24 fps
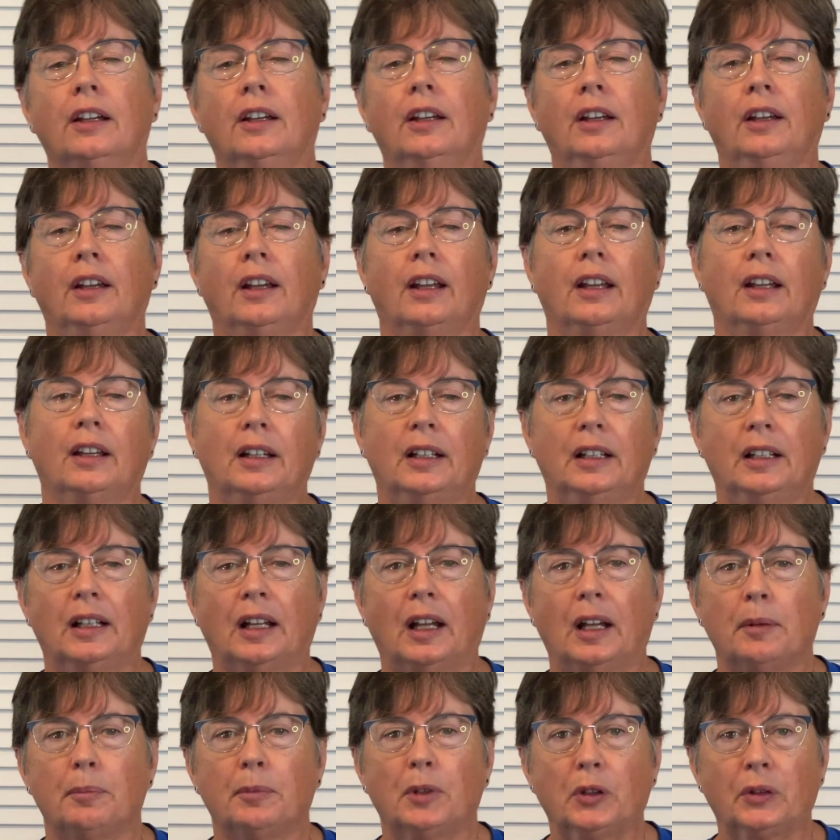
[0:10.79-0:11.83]

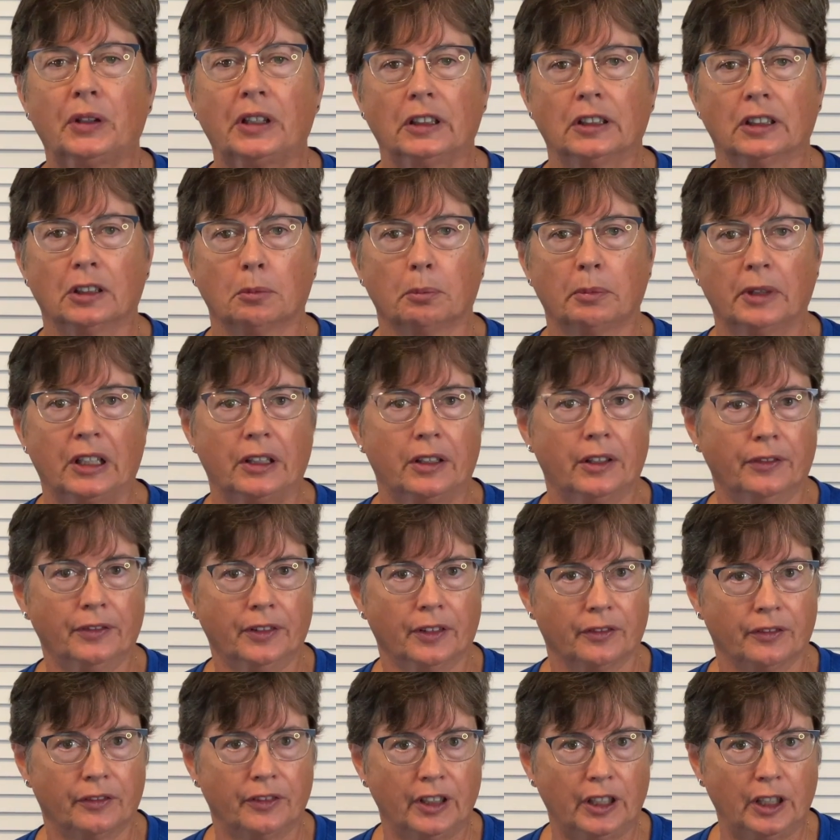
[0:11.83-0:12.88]
I'm doing a little bit different
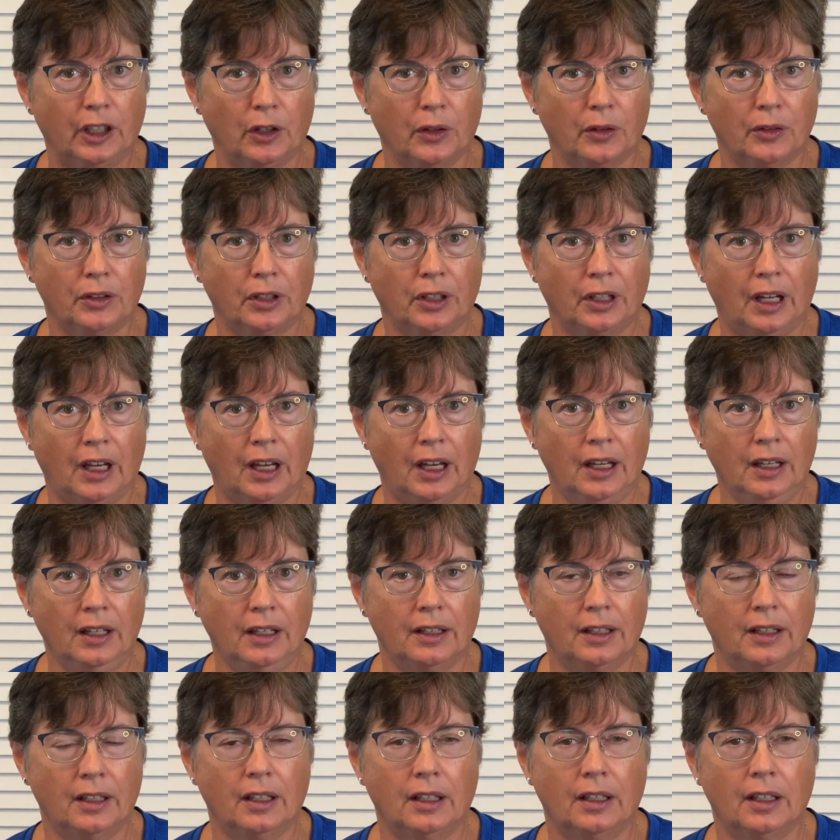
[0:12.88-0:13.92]
video today.
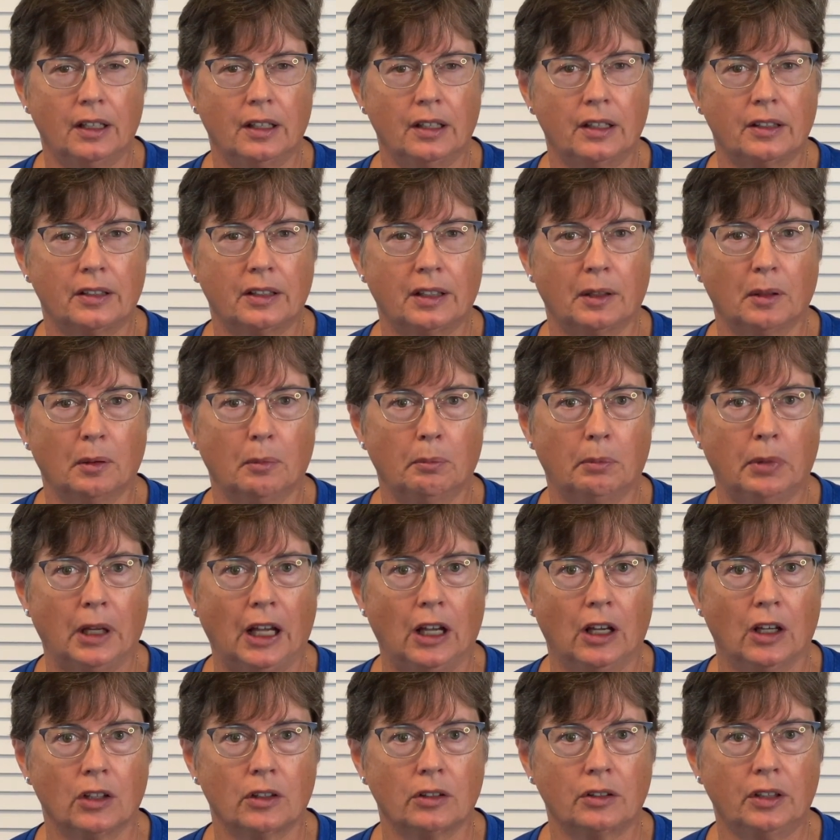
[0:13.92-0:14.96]
It is
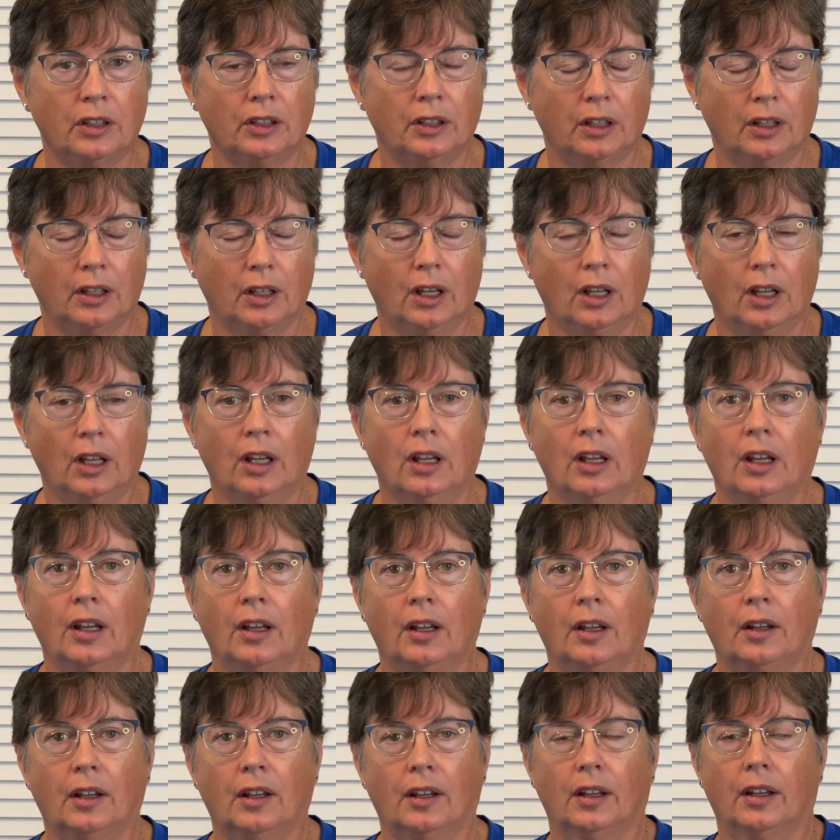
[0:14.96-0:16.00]
about
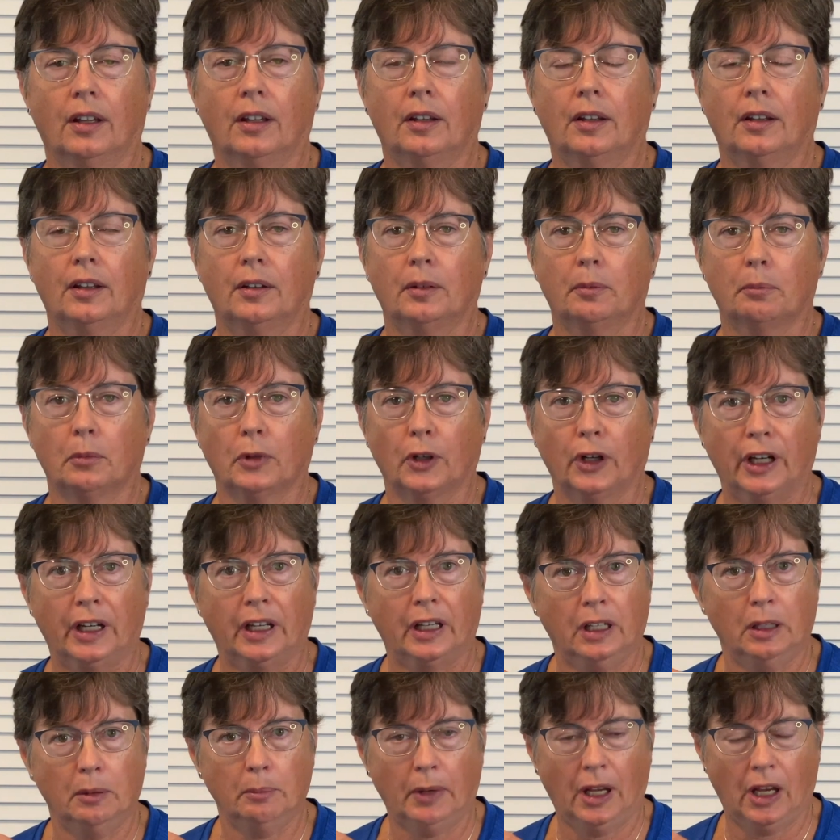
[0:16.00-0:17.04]

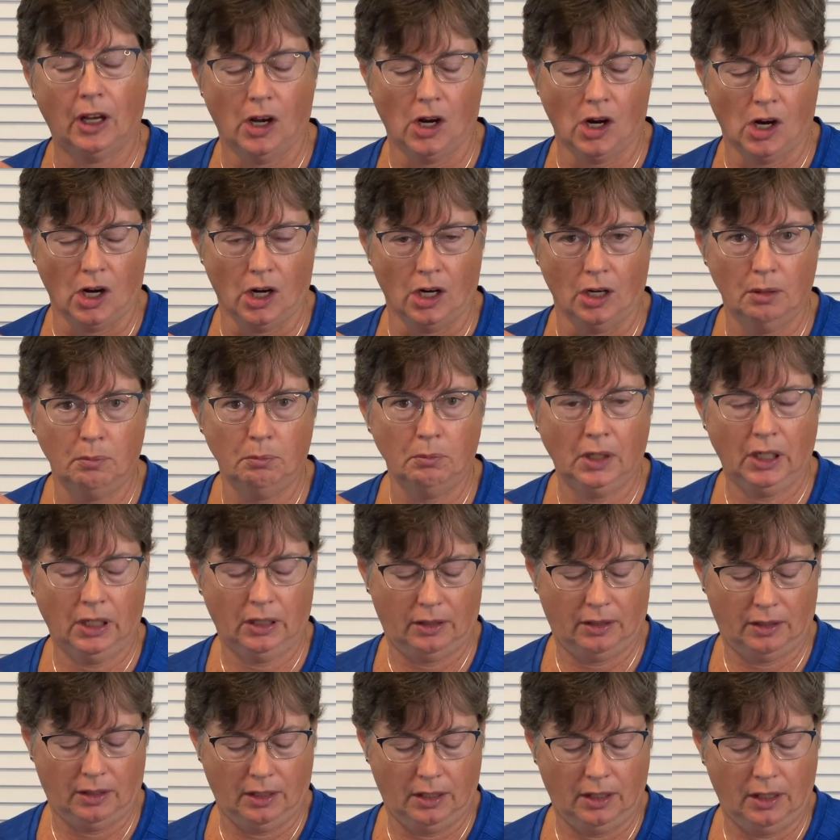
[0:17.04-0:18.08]
breaking my arm
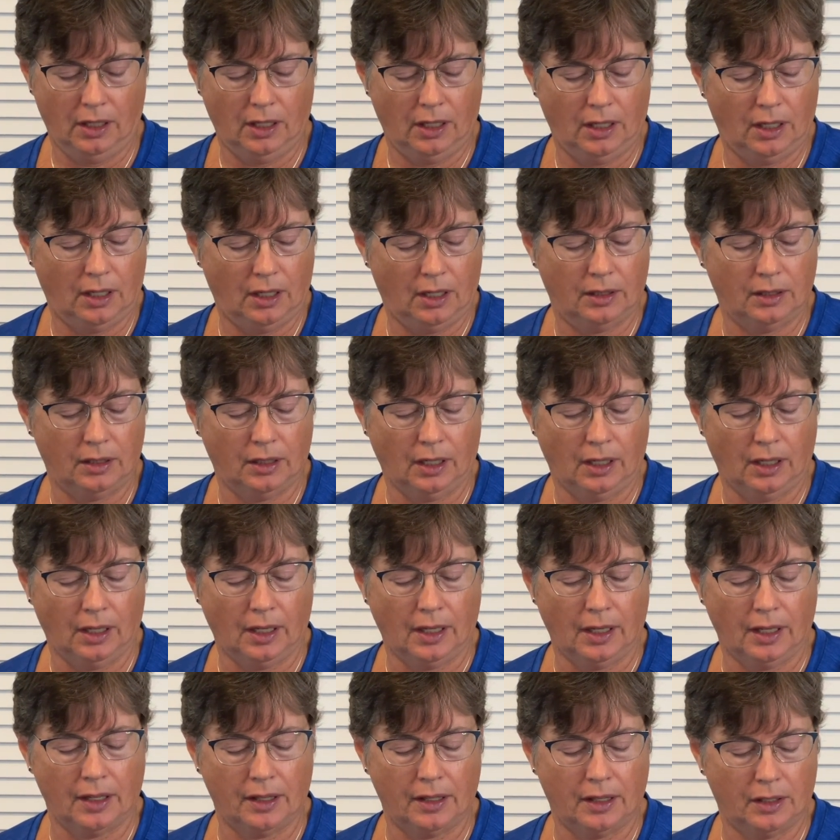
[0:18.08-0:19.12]
in
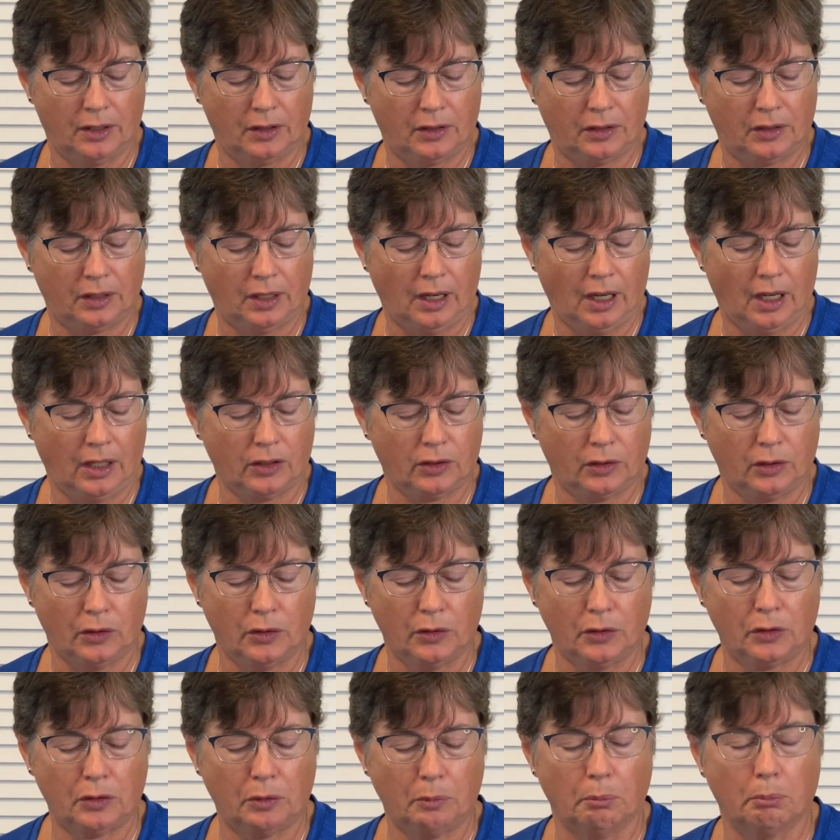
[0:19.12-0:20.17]
this
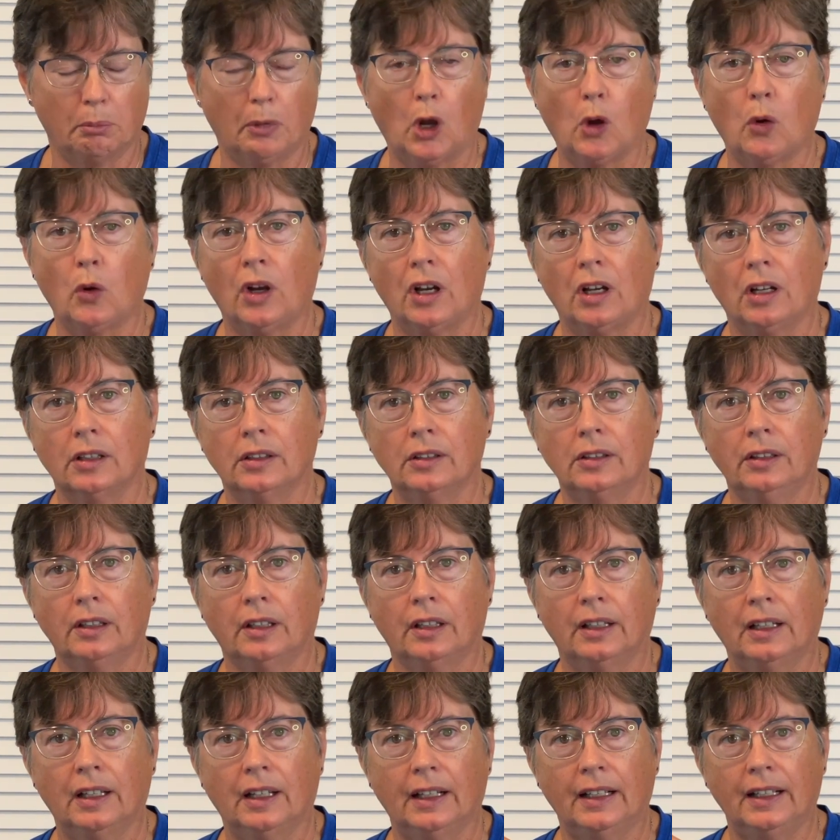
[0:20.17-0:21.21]
EXOS BOA
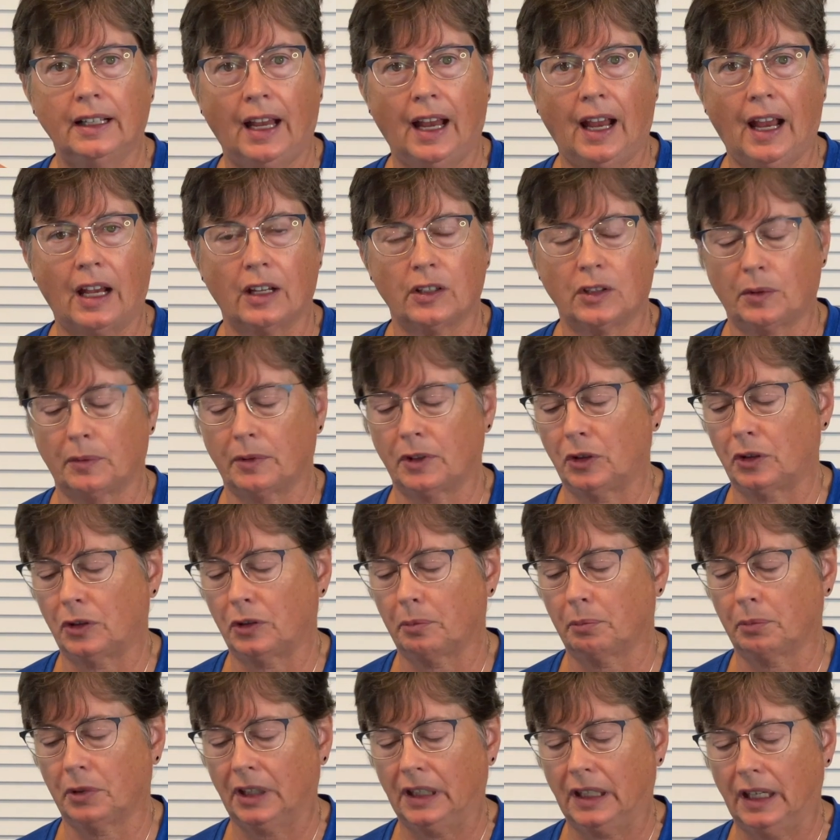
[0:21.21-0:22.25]
cast, which is a
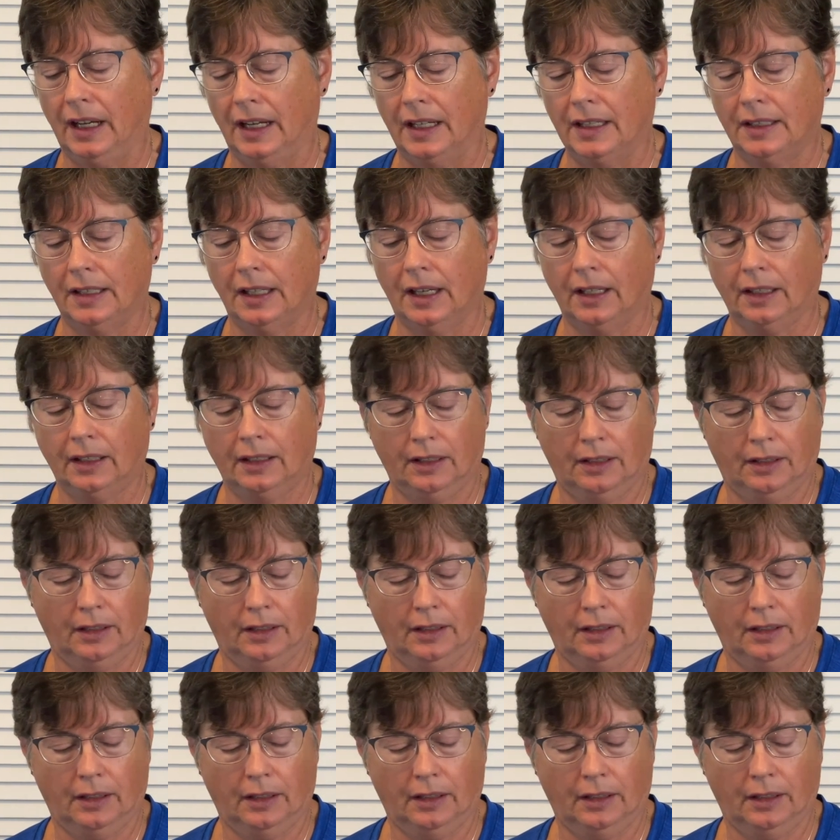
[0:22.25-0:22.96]
pretty high-tech